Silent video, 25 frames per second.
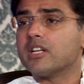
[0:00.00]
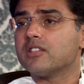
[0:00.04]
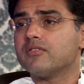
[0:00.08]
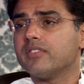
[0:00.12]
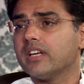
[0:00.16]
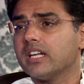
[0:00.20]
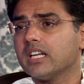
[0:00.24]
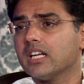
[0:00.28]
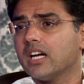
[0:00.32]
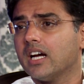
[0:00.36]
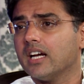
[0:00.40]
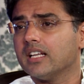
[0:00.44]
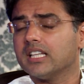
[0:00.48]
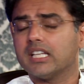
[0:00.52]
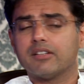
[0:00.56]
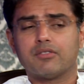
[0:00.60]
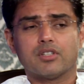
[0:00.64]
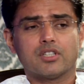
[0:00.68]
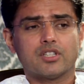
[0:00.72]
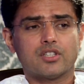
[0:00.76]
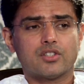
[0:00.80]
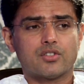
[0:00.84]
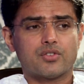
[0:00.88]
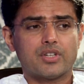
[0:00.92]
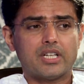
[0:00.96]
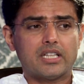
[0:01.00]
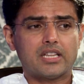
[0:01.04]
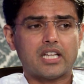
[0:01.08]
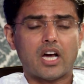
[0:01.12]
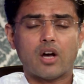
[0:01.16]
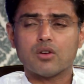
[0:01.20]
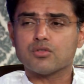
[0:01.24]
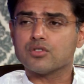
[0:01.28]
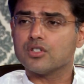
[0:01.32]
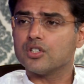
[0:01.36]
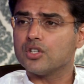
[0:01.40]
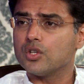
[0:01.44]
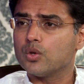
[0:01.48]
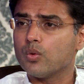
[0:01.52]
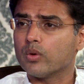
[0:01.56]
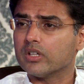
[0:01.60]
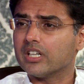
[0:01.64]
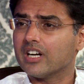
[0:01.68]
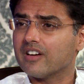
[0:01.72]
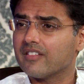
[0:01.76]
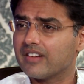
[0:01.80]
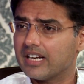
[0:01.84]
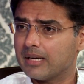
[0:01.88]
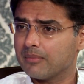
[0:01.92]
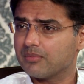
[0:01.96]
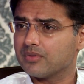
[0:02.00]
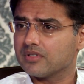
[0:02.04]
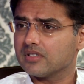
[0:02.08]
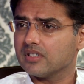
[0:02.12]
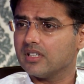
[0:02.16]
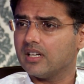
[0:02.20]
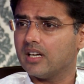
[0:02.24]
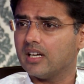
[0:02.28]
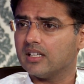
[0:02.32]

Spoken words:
very high. There were 3,200 rapes